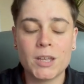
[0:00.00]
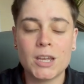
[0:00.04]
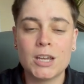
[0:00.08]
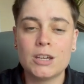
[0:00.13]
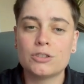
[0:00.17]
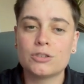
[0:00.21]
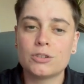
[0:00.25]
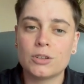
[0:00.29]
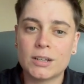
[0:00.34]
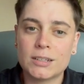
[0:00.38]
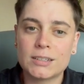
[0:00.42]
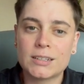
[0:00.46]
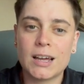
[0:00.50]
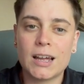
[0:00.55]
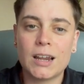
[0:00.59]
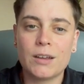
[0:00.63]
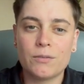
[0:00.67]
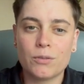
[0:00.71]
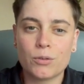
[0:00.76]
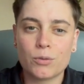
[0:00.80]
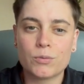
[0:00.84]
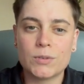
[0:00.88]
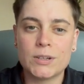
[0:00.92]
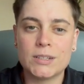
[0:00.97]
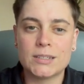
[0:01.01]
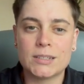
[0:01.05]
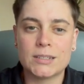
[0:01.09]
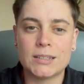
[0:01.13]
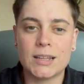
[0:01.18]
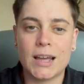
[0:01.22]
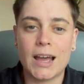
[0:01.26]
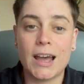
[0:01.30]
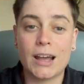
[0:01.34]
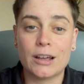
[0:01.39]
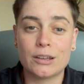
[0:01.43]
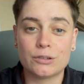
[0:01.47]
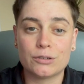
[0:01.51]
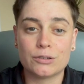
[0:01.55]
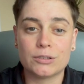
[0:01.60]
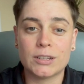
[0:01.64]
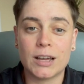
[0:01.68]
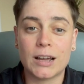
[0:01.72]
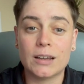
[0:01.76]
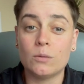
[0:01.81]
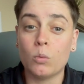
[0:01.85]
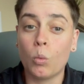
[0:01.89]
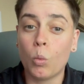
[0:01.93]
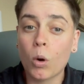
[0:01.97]
So that's kind of the reason that
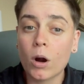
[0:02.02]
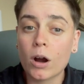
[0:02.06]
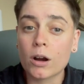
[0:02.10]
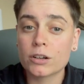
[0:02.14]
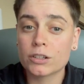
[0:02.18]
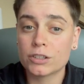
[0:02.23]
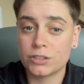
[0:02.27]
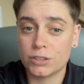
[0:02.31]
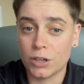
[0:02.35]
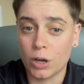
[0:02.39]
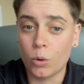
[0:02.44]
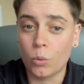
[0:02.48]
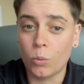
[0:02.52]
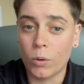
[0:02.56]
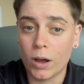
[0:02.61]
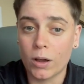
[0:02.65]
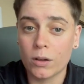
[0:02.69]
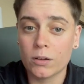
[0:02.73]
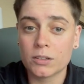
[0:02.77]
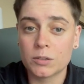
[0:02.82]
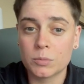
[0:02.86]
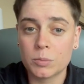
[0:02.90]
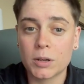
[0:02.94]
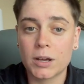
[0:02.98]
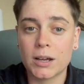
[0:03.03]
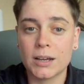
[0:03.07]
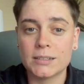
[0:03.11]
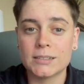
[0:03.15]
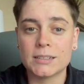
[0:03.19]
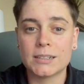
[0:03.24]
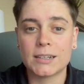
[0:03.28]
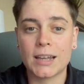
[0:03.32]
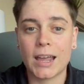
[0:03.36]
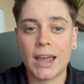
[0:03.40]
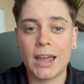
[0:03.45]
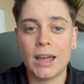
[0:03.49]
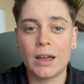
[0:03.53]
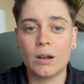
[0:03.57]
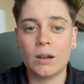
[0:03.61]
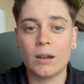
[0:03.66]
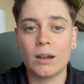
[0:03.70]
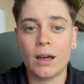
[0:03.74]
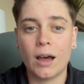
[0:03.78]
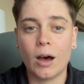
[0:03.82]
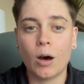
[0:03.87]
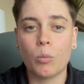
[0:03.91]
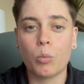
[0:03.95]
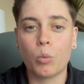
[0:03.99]
exercise works so well, is because it can
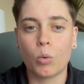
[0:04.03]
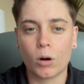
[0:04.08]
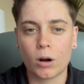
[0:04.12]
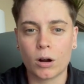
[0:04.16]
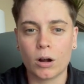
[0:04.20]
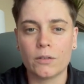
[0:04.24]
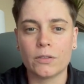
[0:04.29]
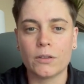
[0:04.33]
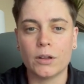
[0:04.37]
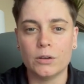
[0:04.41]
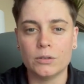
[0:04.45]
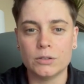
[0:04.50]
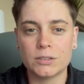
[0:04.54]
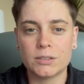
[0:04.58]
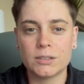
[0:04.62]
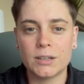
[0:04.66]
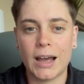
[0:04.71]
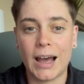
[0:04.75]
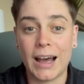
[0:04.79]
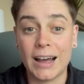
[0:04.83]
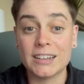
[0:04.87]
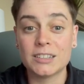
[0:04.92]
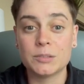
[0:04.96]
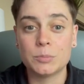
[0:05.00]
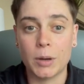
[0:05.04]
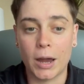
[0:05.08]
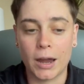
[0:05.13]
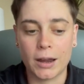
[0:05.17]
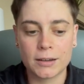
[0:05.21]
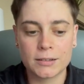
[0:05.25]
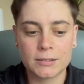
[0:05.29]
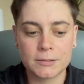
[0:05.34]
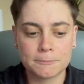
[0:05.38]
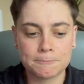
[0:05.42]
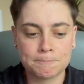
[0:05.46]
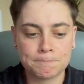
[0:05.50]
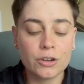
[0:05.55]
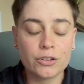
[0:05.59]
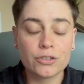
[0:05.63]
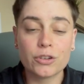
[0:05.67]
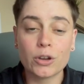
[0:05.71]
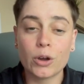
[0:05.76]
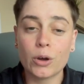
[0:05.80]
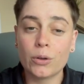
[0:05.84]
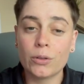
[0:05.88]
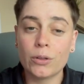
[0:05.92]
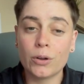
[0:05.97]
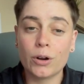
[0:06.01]
help work on those aspects.
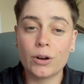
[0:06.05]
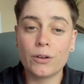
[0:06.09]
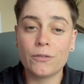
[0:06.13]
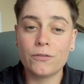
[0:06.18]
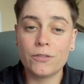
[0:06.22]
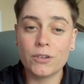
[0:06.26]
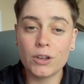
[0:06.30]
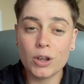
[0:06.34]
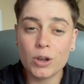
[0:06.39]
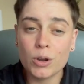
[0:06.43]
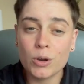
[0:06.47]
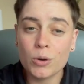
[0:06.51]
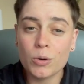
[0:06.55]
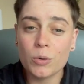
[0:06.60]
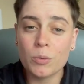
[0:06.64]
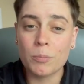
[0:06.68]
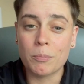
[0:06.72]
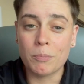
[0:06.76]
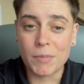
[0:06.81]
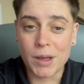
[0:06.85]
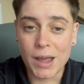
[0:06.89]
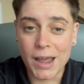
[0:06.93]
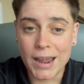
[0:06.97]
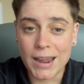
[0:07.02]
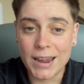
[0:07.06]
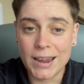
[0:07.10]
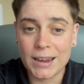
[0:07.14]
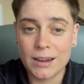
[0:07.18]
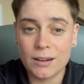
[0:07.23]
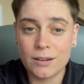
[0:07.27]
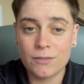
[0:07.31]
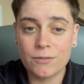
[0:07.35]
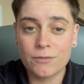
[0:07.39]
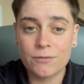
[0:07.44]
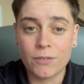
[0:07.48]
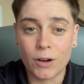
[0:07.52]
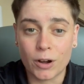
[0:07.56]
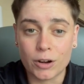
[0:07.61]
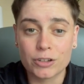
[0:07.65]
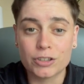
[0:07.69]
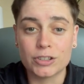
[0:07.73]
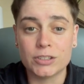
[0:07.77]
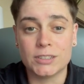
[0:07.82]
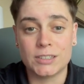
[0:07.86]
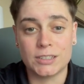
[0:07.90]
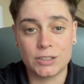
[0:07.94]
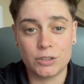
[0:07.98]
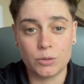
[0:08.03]
So there are a few main
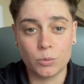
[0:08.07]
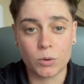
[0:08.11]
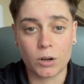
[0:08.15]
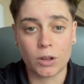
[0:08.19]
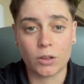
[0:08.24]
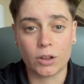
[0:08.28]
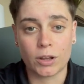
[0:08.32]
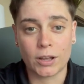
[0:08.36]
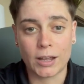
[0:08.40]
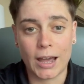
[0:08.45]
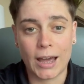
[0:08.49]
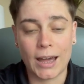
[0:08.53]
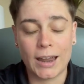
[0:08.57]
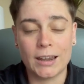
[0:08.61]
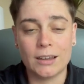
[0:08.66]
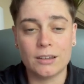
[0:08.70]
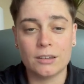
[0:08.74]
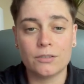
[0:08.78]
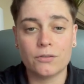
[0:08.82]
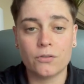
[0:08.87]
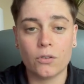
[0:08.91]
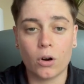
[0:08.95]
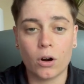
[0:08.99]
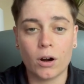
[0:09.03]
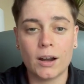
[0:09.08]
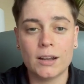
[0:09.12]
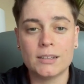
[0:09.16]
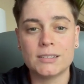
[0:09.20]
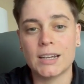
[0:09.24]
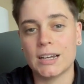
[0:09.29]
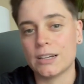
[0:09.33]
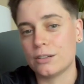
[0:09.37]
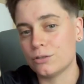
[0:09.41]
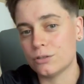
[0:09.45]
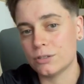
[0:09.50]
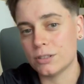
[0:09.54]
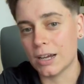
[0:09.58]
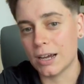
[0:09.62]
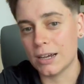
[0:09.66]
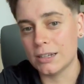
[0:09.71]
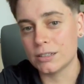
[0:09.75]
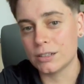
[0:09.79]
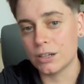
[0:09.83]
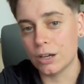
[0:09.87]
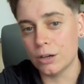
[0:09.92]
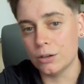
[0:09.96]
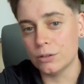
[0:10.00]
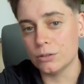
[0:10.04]
functions that you want to look at as far as exercise
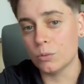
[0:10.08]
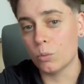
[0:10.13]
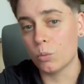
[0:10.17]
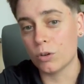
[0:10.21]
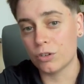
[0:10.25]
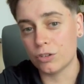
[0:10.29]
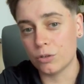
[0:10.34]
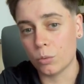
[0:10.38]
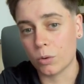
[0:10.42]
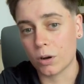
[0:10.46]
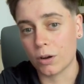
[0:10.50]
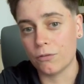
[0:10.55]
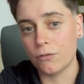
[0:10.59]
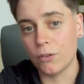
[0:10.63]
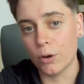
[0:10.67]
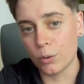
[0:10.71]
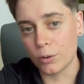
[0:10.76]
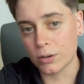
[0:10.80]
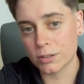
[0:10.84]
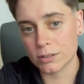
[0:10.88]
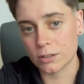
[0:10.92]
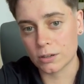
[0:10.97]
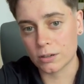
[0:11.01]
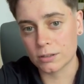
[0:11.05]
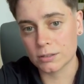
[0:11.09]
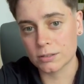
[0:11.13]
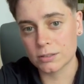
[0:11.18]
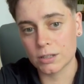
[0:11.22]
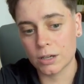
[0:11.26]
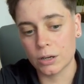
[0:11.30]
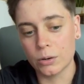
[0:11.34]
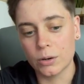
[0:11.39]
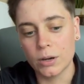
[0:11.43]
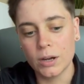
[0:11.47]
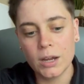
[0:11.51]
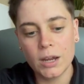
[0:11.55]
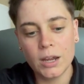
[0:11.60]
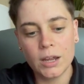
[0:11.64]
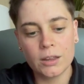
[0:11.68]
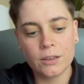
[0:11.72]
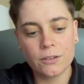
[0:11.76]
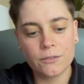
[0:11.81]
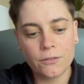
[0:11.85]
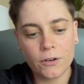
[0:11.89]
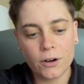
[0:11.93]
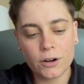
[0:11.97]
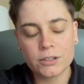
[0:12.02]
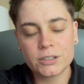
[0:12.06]
goes and what you want to focus on. So the
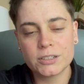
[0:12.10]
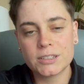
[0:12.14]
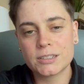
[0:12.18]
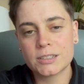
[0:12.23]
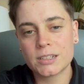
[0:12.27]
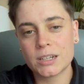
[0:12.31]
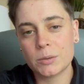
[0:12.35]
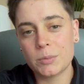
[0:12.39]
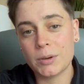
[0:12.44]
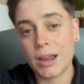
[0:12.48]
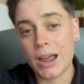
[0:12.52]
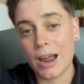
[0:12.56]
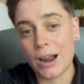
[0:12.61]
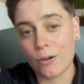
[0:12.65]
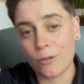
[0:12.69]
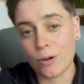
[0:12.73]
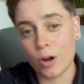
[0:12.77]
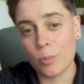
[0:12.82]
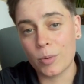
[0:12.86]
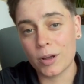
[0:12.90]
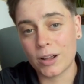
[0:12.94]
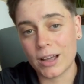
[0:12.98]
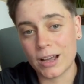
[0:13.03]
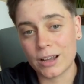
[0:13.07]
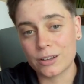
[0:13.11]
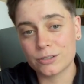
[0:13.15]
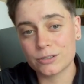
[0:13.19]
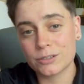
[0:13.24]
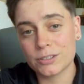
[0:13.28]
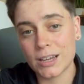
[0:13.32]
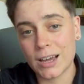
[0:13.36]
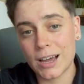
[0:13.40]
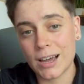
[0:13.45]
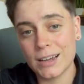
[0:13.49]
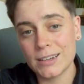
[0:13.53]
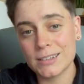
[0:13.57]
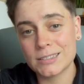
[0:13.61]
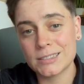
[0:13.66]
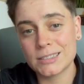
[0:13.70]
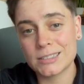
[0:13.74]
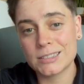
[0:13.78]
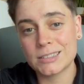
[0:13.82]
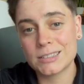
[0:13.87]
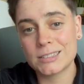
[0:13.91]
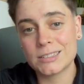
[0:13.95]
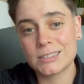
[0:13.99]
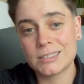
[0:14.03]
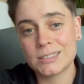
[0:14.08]
first is going to be aerobic exercise. This
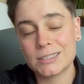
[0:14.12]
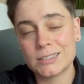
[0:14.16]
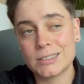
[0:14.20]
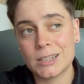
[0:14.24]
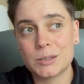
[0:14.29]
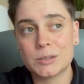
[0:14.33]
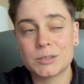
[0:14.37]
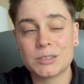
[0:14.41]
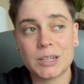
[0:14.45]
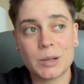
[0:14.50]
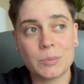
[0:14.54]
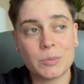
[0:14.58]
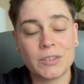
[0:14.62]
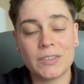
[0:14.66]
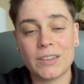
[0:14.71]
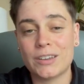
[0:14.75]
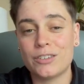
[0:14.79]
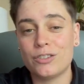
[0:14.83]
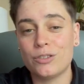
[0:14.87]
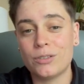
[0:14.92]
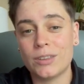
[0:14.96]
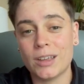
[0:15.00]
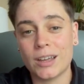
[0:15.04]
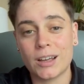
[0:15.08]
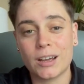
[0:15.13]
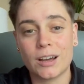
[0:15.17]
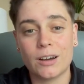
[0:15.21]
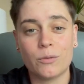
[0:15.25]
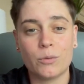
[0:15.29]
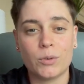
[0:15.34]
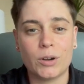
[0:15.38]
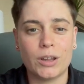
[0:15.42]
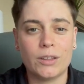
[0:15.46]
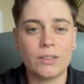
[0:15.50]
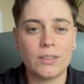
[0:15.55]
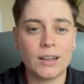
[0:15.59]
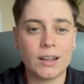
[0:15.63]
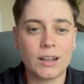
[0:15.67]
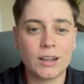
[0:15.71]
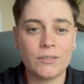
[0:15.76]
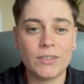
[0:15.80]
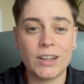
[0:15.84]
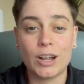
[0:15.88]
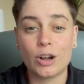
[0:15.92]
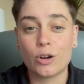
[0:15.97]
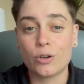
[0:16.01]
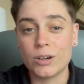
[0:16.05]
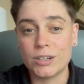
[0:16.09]
is something that you think of when you think of
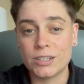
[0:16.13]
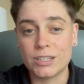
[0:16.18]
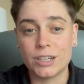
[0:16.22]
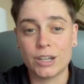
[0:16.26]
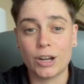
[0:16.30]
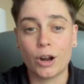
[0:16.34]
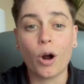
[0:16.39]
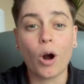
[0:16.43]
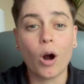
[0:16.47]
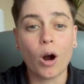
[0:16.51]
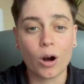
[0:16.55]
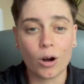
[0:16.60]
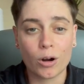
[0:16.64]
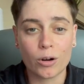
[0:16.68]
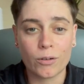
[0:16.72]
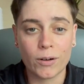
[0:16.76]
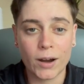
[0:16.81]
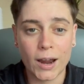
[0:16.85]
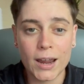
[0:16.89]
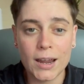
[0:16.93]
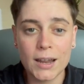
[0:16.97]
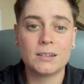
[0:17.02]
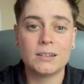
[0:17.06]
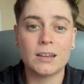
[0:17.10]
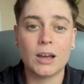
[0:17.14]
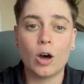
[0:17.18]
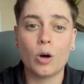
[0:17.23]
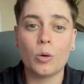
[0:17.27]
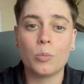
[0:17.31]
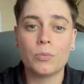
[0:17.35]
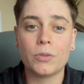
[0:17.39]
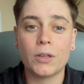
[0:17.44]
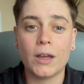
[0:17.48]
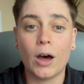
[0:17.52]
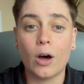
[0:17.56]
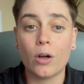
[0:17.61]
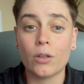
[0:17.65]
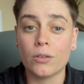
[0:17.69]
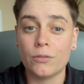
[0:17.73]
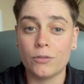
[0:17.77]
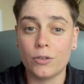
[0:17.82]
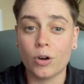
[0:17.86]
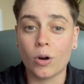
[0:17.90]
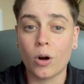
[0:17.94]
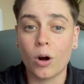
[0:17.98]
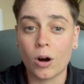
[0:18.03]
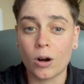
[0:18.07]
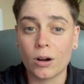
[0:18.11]
increasing your heart rate to help the health of
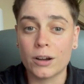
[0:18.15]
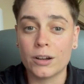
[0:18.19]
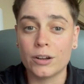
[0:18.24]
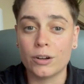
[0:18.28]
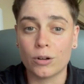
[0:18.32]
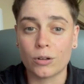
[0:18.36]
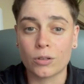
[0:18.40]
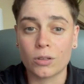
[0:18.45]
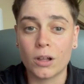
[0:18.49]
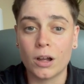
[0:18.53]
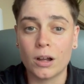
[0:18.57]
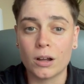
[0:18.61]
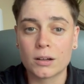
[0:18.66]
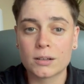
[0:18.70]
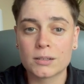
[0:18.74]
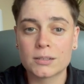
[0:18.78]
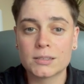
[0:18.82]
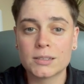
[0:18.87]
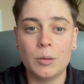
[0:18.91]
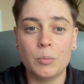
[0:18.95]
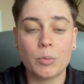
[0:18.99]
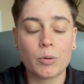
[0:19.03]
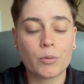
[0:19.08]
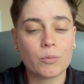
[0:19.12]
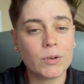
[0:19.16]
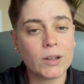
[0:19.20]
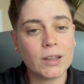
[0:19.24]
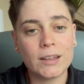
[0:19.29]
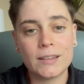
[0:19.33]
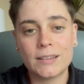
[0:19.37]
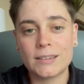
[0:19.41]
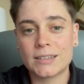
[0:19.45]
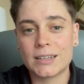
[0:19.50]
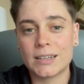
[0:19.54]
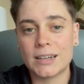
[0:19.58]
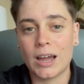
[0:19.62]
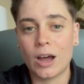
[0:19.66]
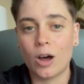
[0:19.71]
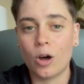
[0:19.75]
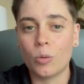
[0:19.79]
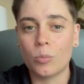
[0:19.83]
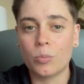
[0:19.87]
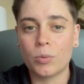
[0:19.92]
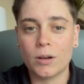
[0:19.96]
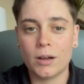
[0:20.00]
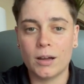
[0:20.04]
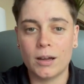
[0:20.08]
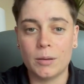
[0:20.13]
your heart and your lungs. But really this can
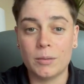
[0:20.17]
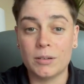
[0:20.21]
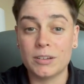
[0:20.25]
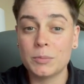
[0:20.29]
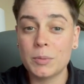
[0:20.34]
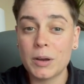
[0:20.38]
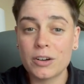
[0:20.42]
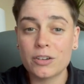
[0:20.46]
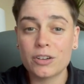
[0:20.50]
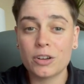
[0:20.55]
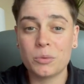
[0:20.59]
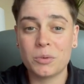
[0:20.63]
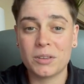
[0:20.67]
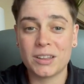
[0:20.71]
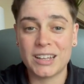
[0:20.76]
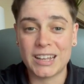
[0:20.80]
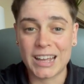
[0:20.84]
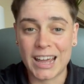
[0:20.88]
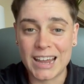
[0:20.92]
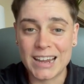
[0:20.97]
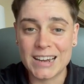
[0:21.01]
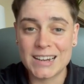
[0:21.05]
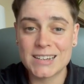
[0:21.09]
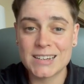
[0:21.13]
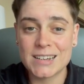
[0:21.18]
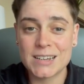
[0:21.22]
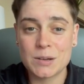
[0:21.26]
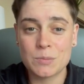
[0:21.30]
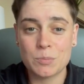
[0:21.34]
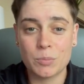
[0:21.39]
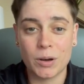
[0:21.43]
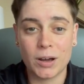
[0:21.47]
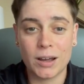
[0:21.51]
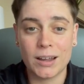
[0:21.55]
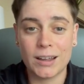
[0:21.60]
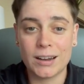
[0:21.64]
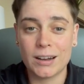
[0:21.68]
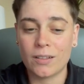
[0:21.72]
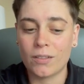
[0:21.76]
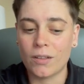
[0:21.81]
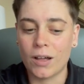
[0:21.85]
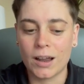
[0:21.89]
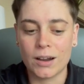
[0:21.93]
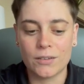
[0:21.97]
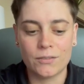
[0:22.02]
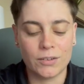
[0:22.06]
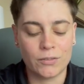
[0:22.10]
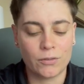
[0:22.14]
help, especially with gait, but in a
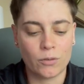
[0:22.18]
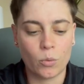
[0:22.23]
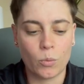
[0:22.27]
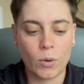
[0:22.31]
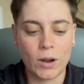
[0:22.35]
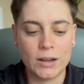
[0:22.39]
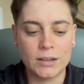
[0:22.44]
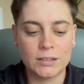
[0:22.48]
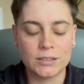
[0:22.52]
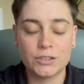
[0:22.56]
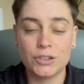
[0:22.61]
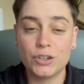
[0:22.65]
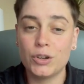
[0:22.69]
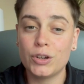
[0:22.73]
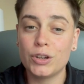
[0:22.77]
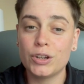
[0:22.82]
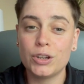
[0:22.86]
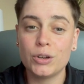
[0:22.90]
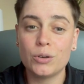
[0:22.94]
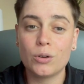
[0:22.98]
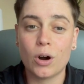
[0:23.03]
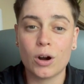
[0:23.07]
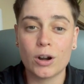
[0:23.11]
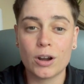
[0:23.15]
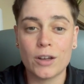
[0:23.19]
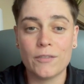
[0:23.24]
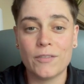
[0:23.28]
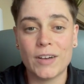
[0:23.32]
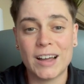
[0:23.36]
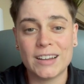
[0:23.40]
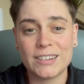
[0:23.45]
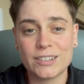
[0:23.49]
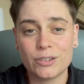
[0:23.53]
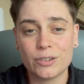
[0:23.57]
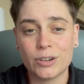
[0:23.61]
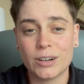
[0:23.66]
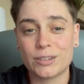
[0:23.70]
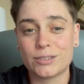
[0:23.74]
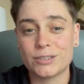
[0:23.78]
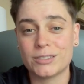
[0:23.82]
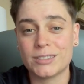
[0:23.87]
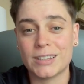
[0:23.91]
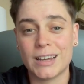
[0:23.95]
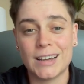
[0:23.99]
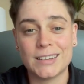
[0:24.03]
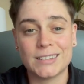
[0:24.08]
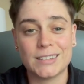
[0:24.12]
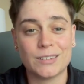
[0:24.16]
lot of different ways. So you could do cardiovascular
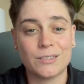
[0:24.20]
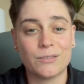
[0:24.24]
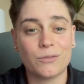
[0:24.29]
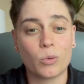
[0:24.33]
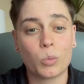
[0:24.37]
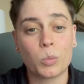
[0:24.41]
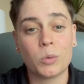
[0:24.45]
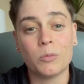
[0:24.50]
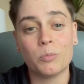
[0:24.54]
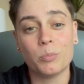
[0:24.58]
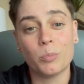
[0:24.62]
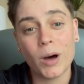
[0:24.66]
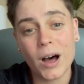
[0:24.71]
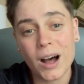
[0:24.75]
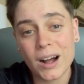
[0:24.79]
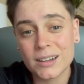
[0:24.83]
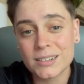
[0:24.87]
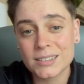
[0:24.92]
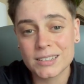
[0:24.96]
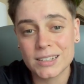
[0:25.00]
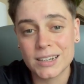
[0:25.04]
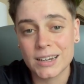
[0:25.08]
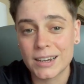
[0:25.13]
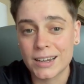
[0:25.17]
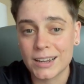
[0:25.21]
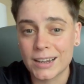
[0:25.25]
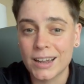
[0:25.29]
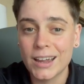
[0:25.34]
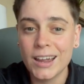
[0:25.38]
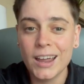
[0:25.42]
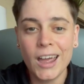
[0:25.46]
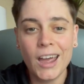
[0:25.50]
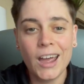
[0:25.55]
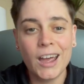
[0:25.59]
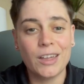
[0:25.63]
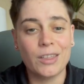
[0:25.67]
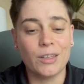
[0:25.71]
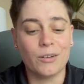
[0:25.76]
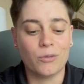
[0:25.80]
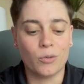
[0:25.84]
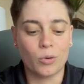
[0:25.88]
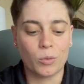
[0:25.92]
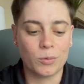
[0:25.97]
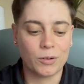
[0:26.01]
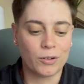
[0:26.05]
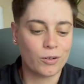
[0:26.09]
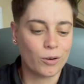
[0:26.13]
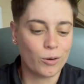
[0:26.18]
exercise in the form of boxing, in the form
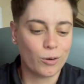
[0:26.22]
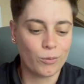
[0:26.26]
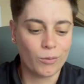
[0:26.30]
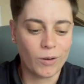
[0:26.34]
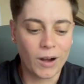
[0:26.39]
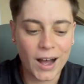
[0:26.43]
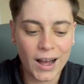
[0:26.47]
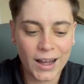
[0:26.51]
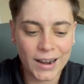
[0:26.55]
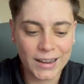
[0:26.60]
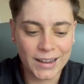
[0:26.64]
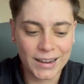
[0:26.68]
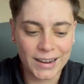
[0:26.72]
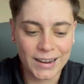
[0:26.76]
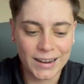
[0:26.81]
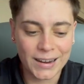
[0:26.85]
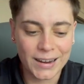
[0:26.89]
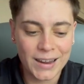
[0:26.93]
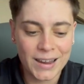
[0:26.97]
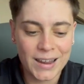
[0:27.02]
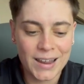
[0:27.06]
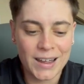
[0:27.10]
of karate.